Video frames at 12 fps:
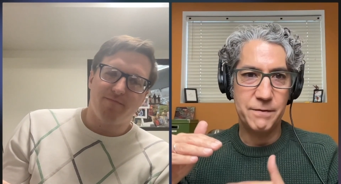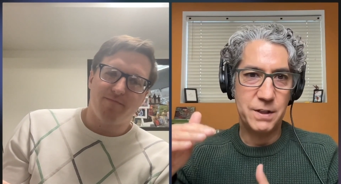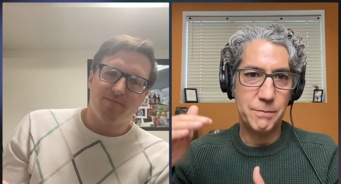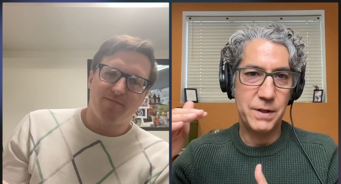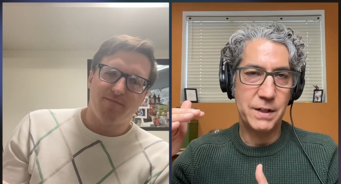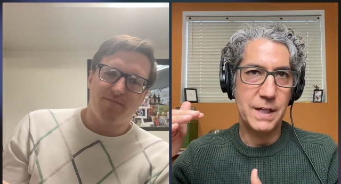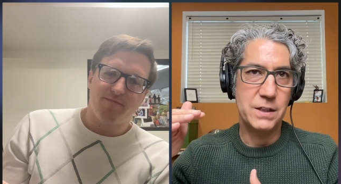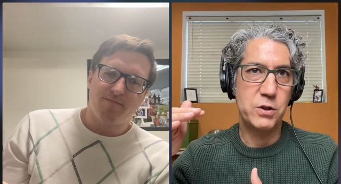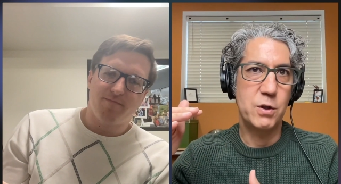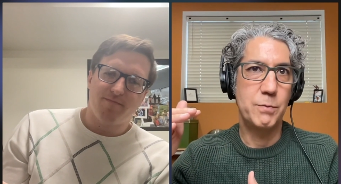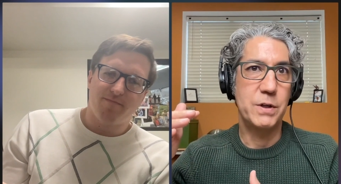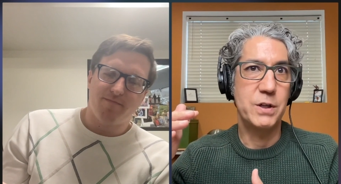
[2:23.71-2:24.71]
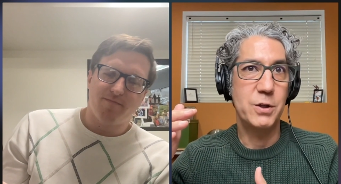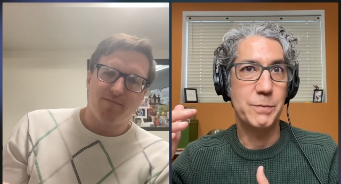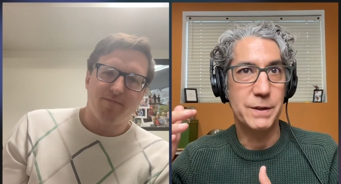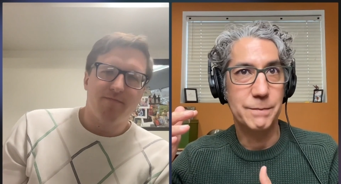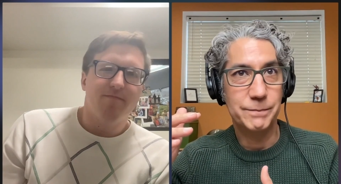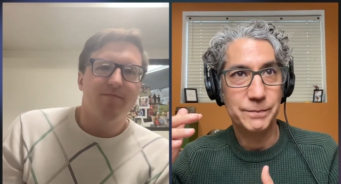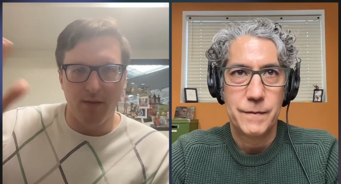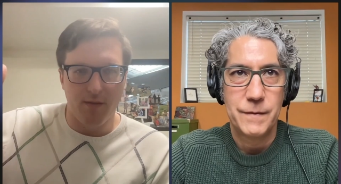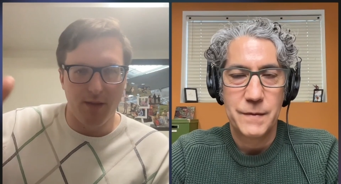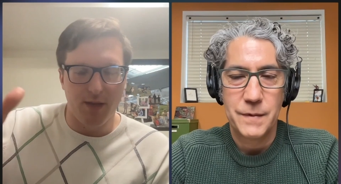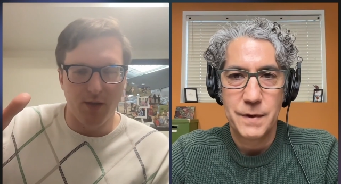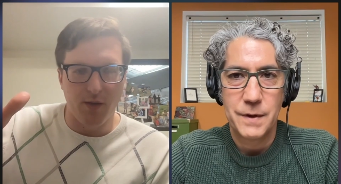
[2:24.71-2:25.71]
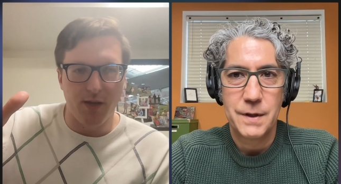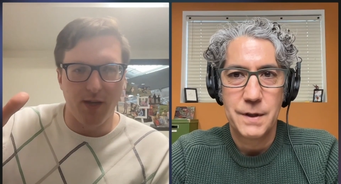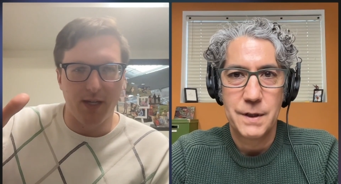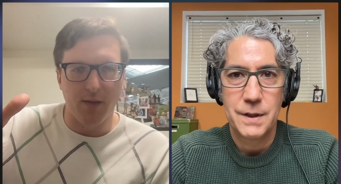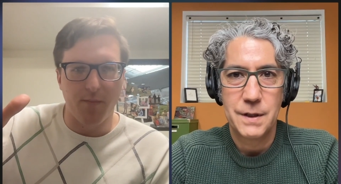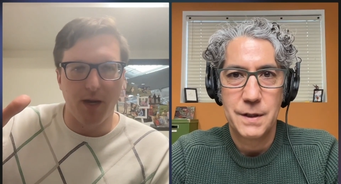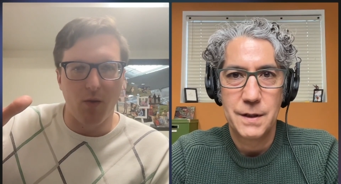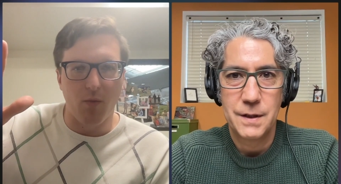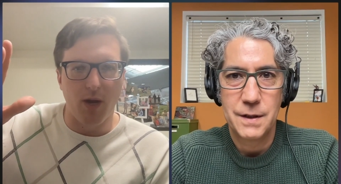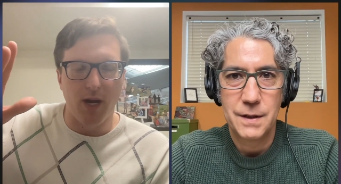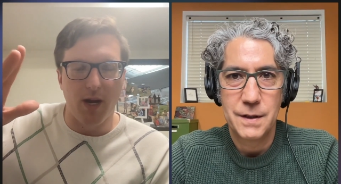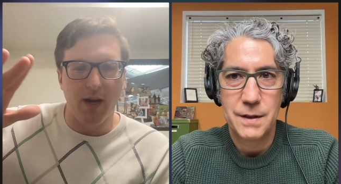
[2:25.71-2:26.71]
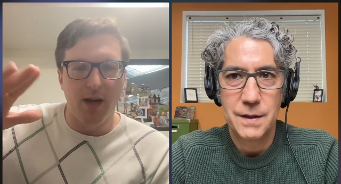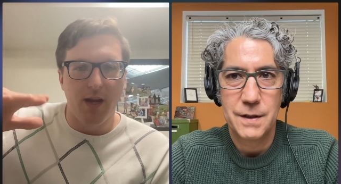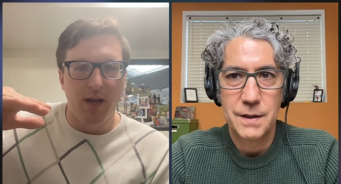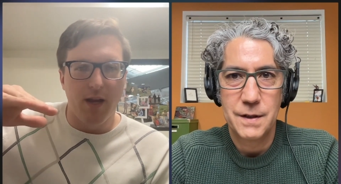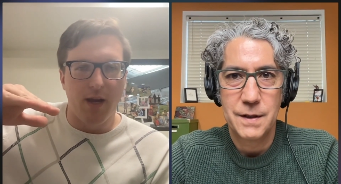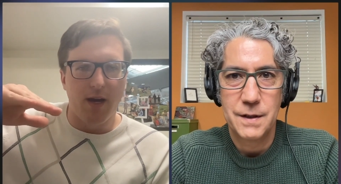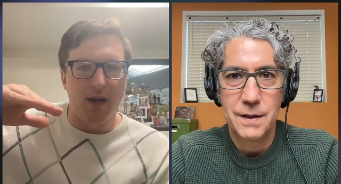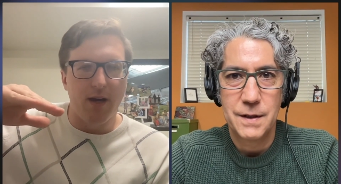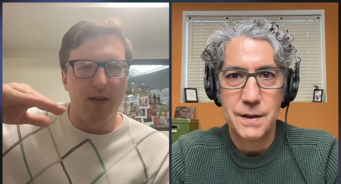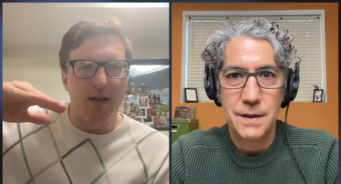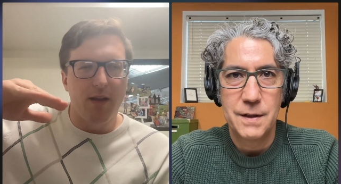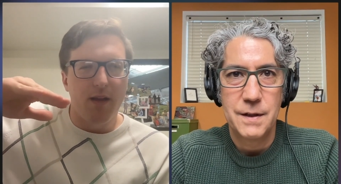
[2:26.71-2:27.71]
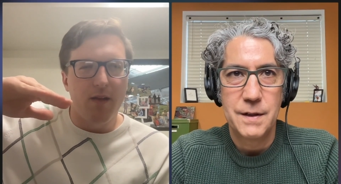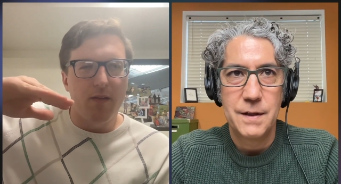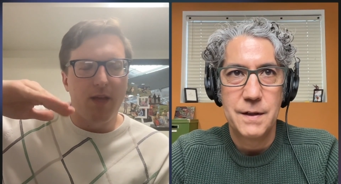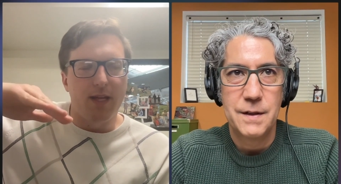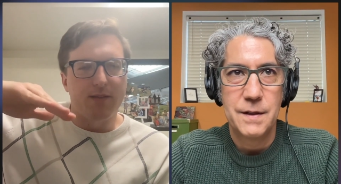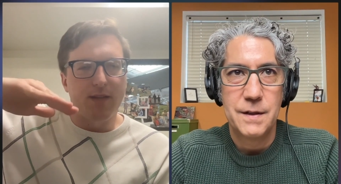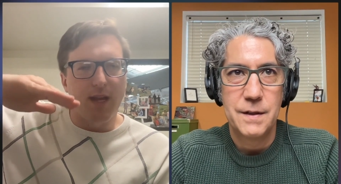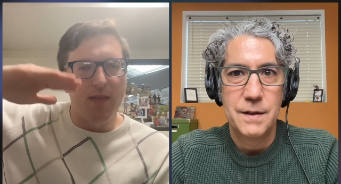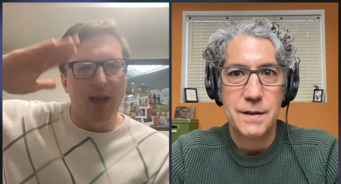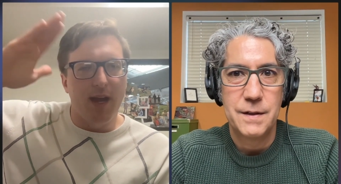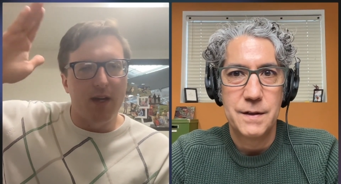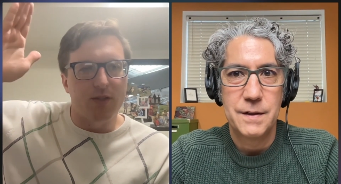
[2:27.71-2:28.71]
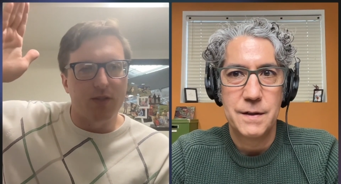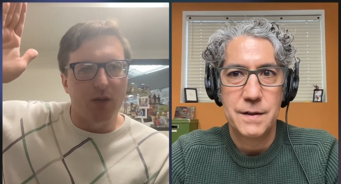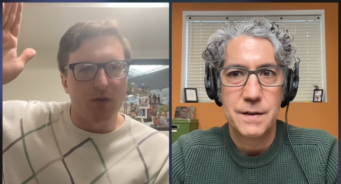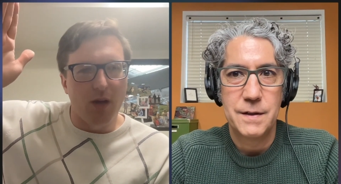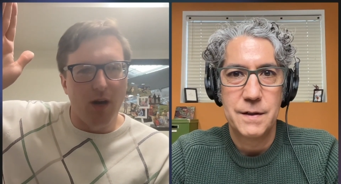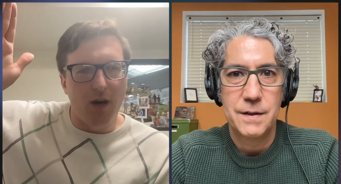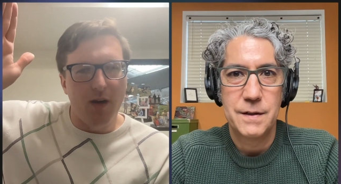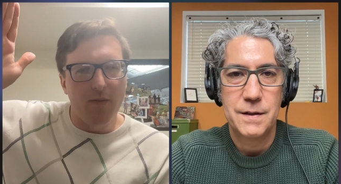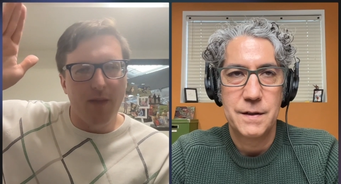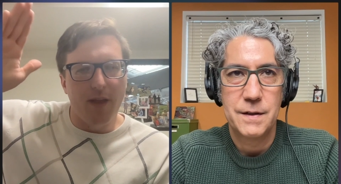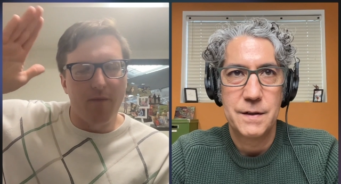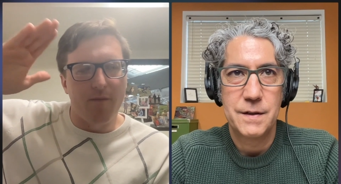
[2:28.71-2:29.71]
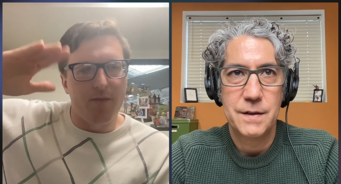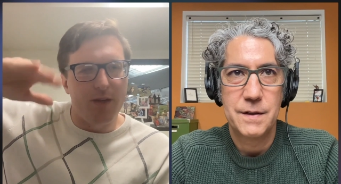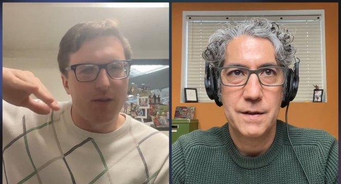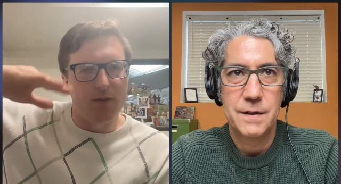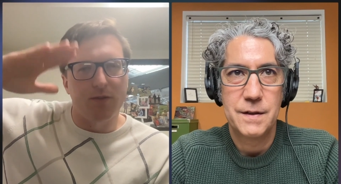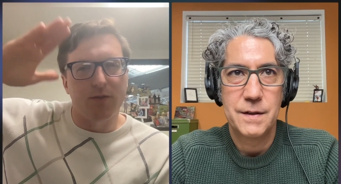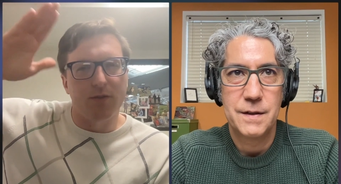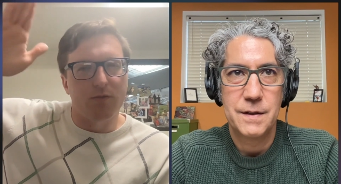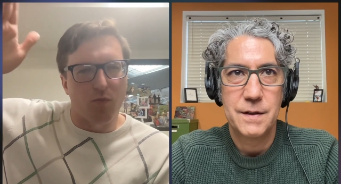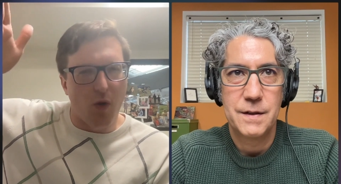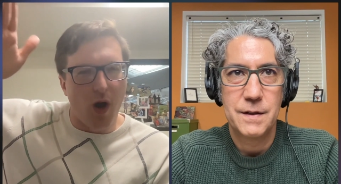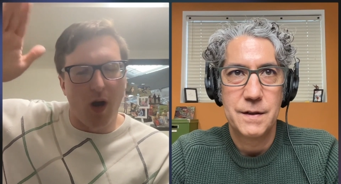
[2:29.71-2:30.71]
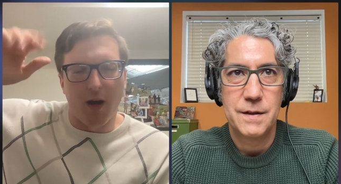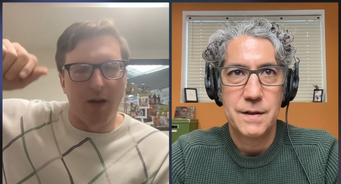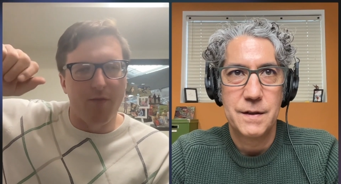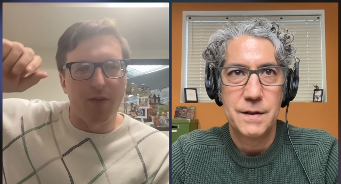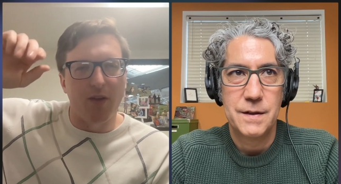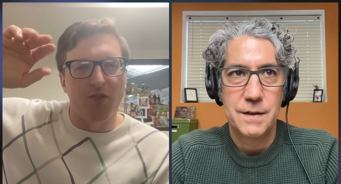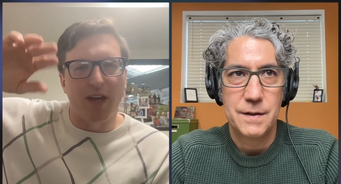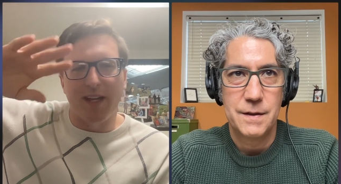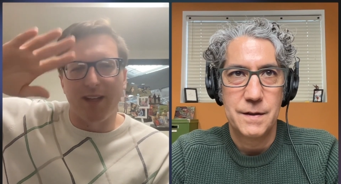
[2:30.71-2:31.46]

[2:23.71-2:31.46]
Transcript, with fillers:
Speaker 1: have something that's superhuman.
Speaker 2: That Tony talked about, where uh, it's in the air so long that it feels wrong. It feels like